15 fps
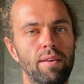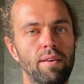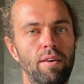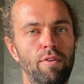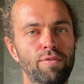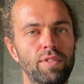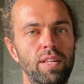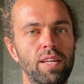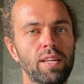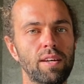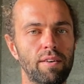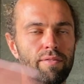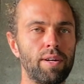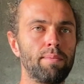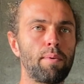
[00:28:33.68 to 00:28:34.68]
Obviously
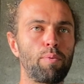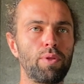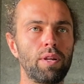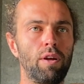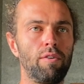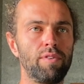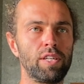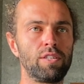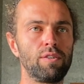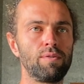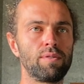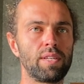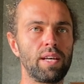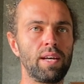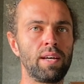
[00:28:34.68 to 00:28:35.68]
I've come up with a lot of
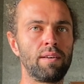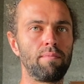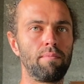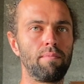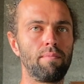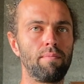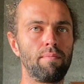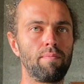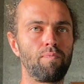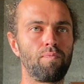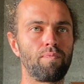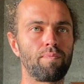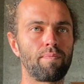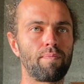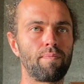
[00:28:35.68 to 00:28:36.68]
issues there,
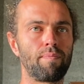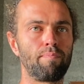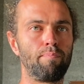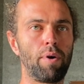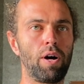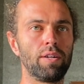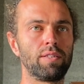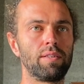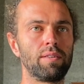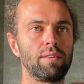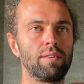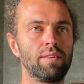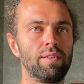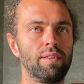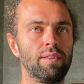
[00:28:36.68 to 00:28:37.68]
but
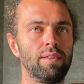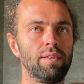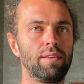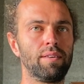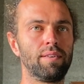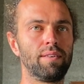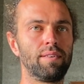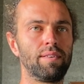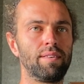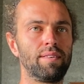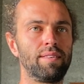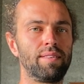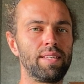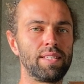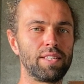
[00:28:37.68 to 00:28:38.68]

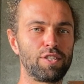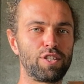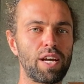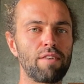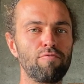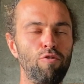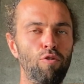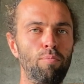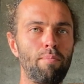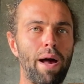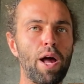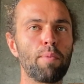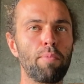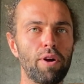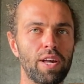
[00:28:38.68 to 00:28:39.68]
these are general
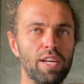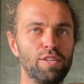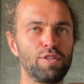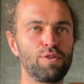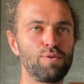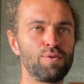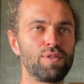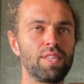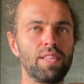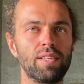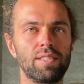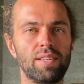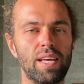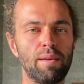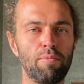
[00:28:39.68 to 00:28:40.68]
mountain bike issues that are
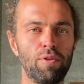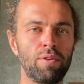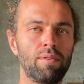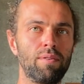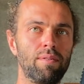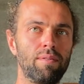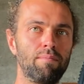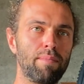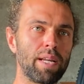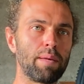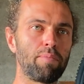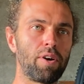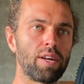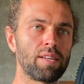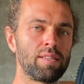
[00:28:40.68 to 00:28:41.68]
the same on many
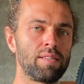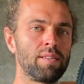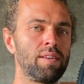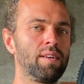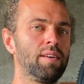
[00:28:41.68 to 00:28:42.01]
bikes.